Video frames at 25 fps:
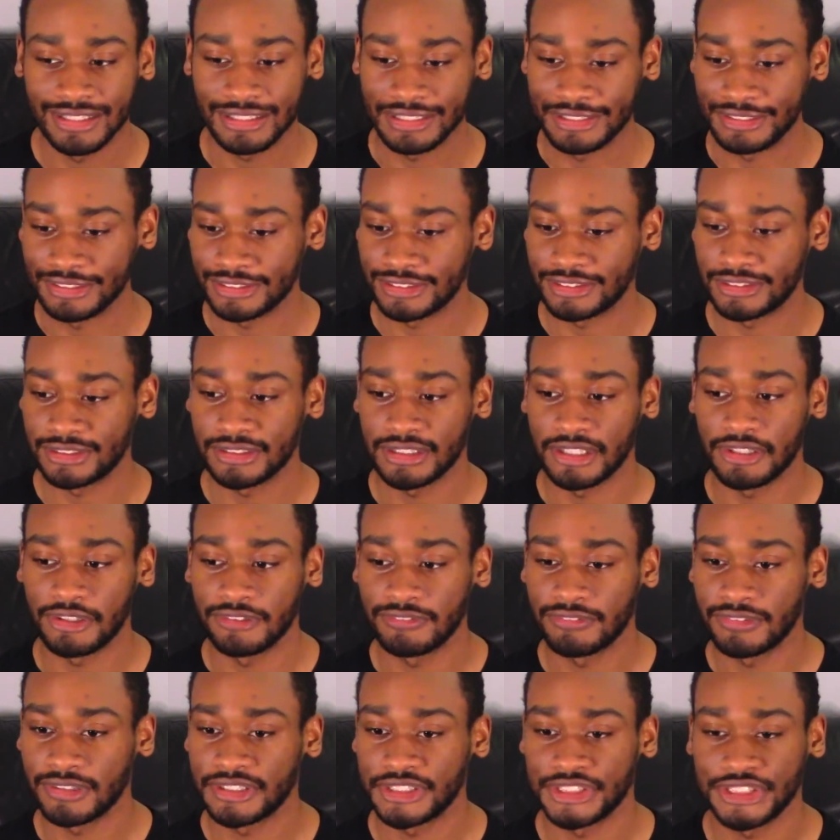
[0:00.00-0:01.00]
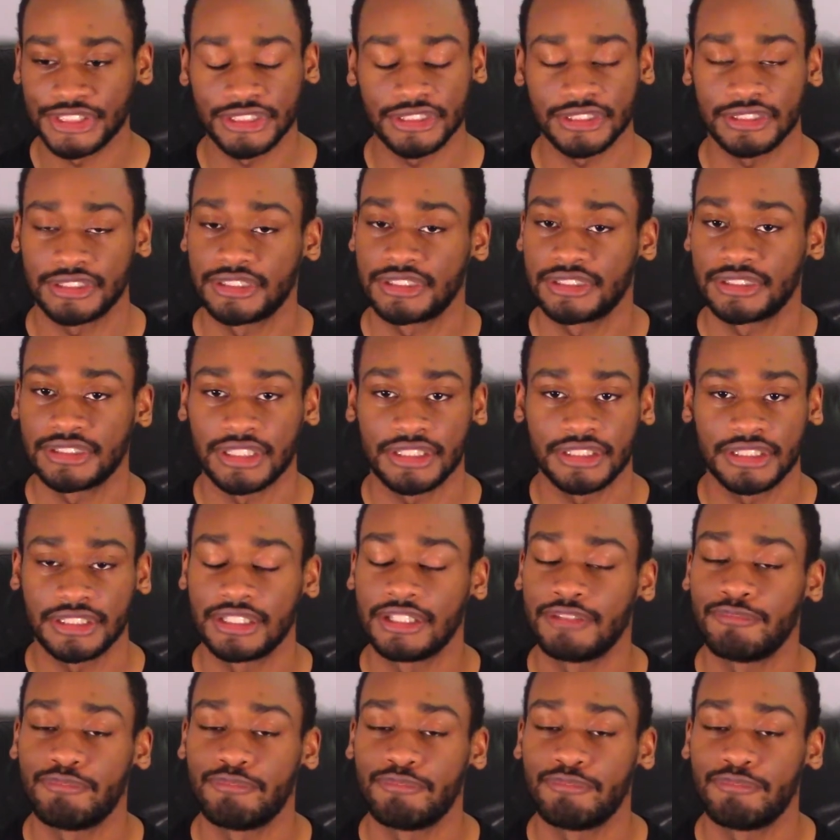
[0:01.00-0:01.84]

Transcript: Just overall, just such an